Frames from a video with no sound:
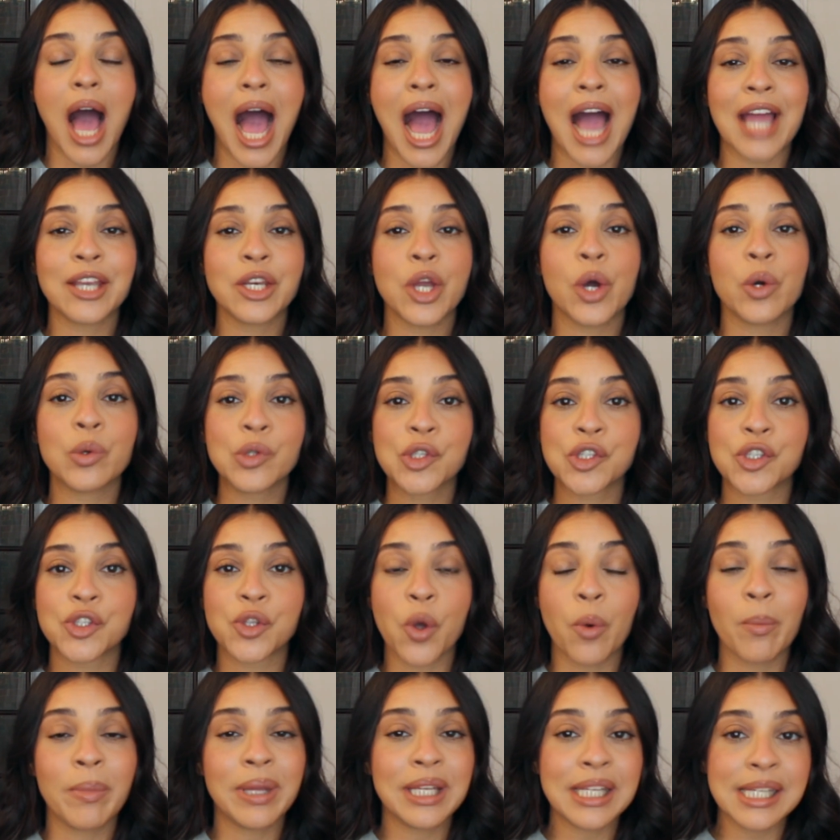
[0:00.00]
I know
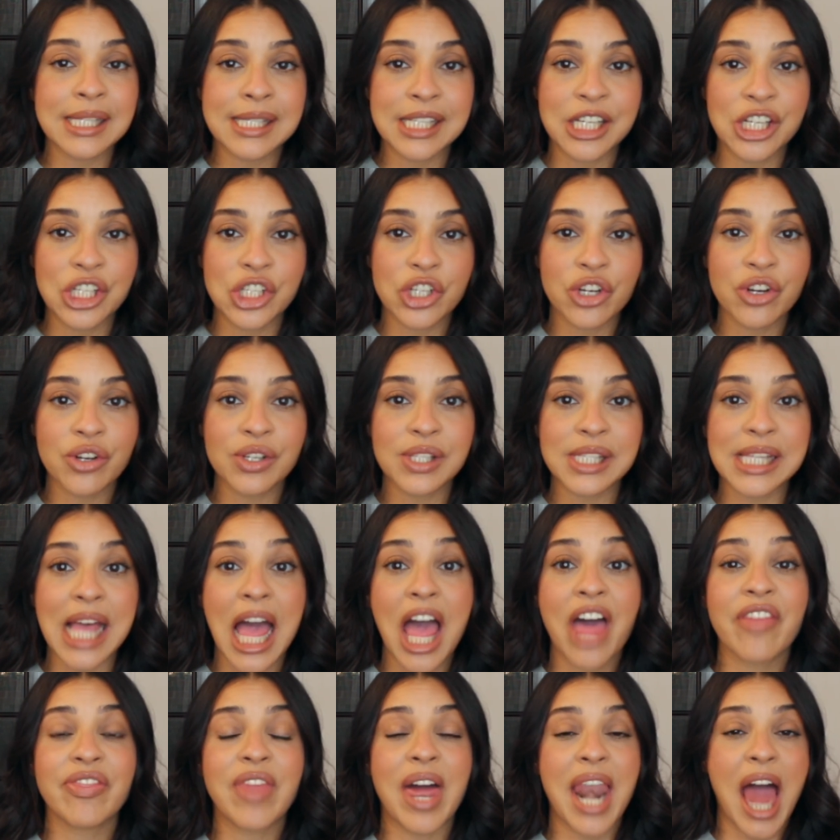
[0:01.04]
so many teachers
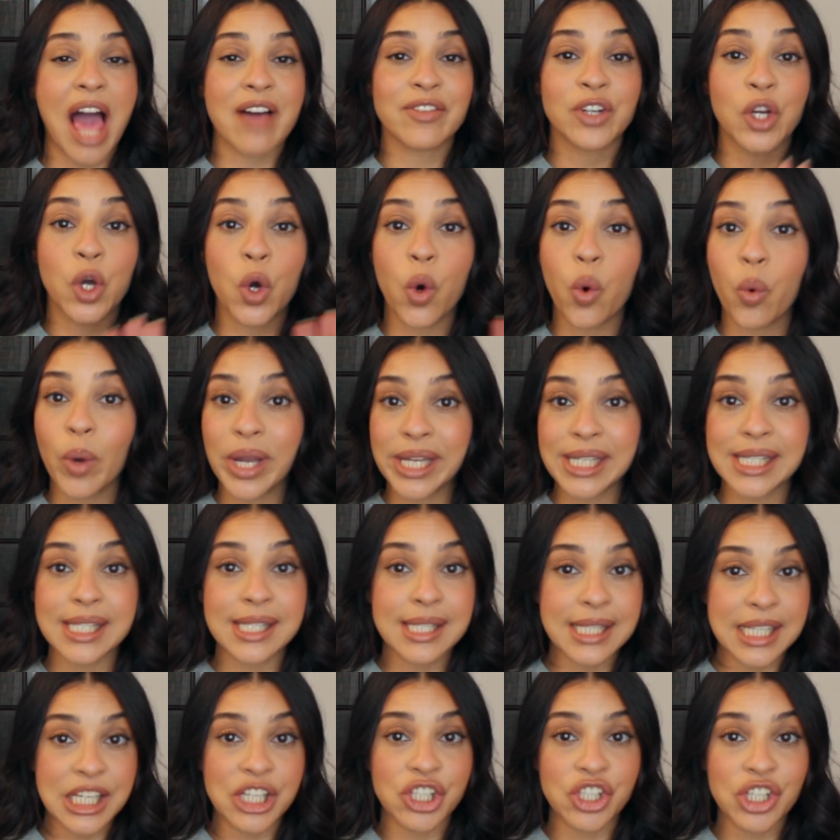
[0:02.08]
that have quit
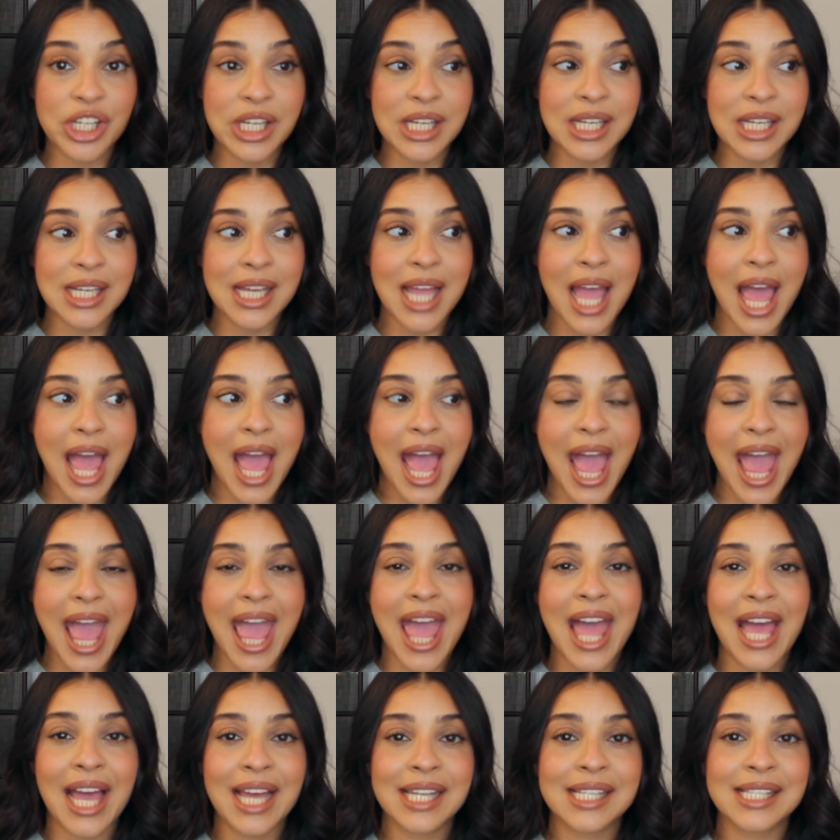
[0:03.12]
teaching
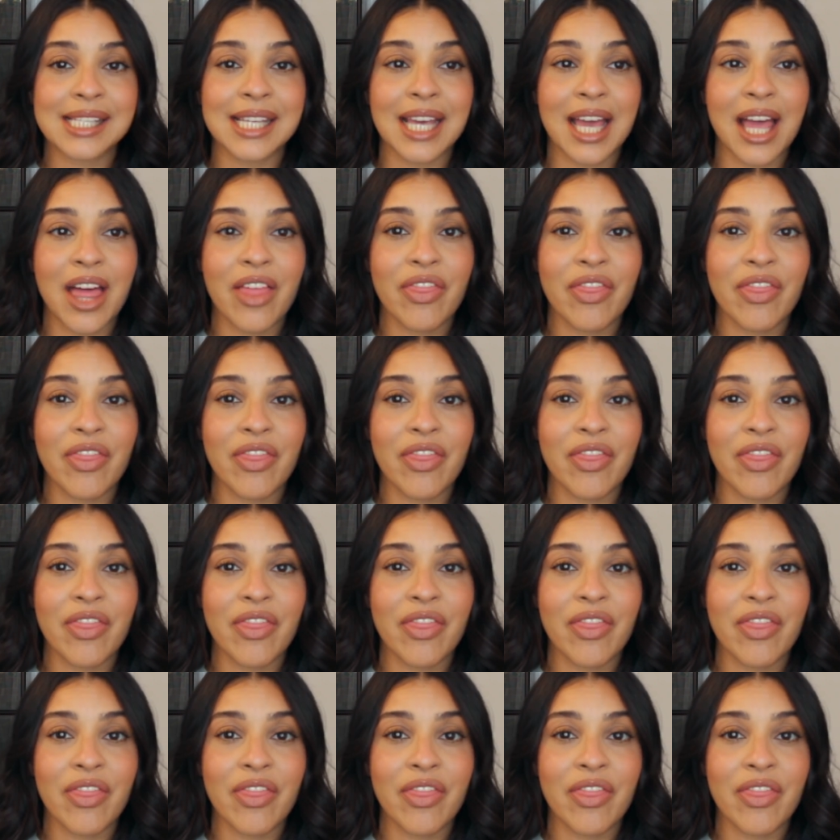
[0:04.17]
and